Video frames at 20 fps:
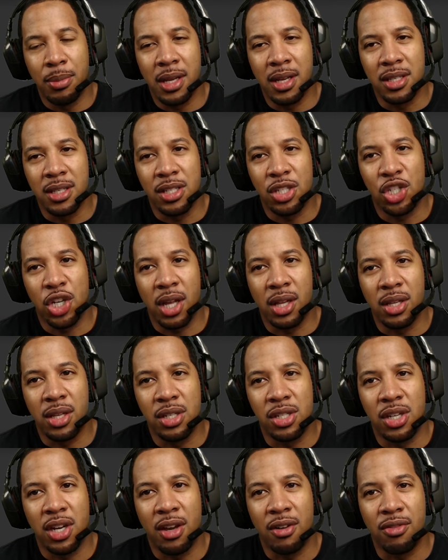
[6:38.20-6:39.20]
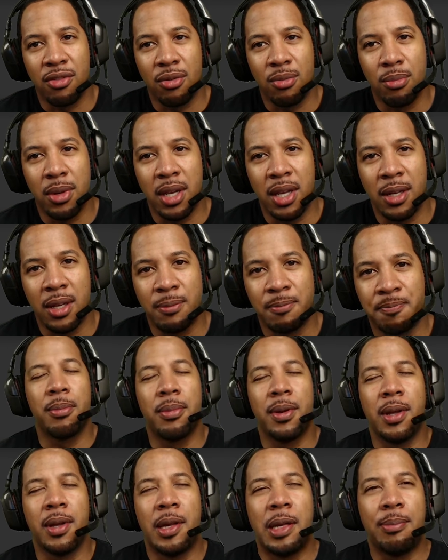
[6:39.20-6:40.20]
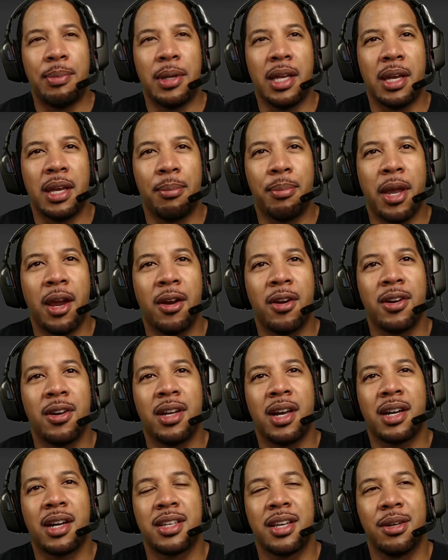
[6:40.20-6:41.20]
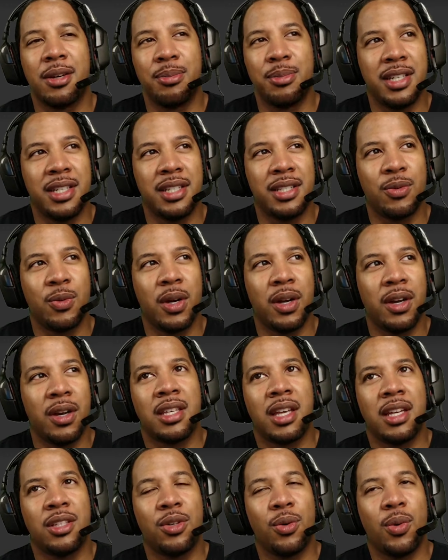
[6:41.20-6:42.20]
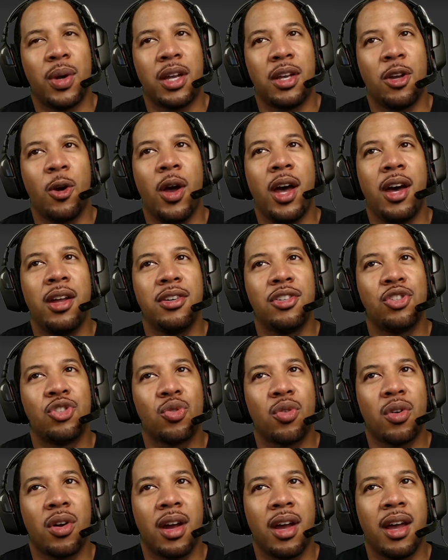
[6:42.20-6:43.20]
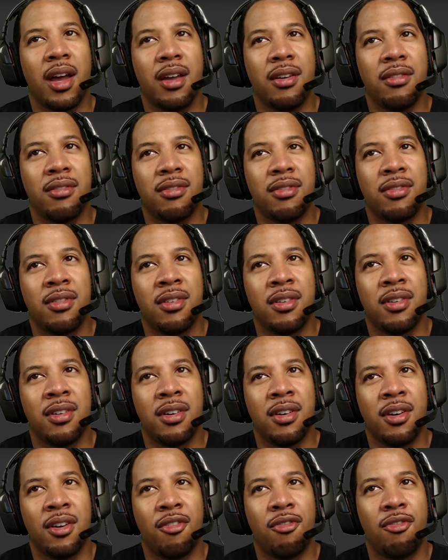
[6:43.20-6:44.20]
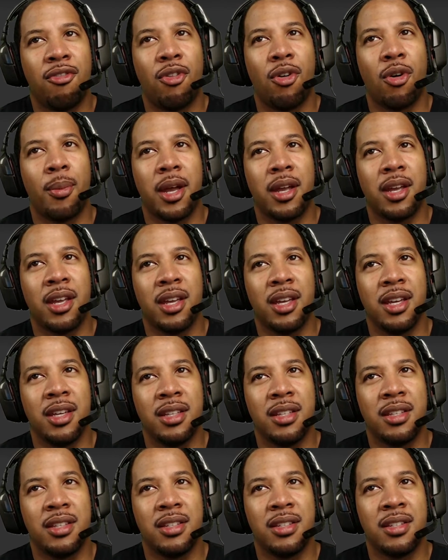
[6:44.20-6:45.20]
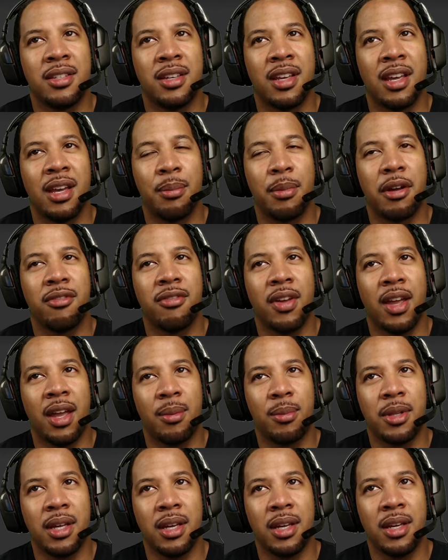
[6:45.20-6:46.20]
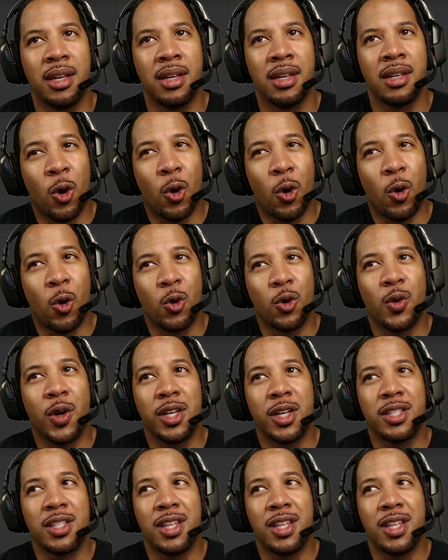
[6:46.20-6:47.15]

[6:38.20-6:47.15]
challenge now for me. It being a paradox comes in where, do I go out and drive for my kids and my family, or do I stay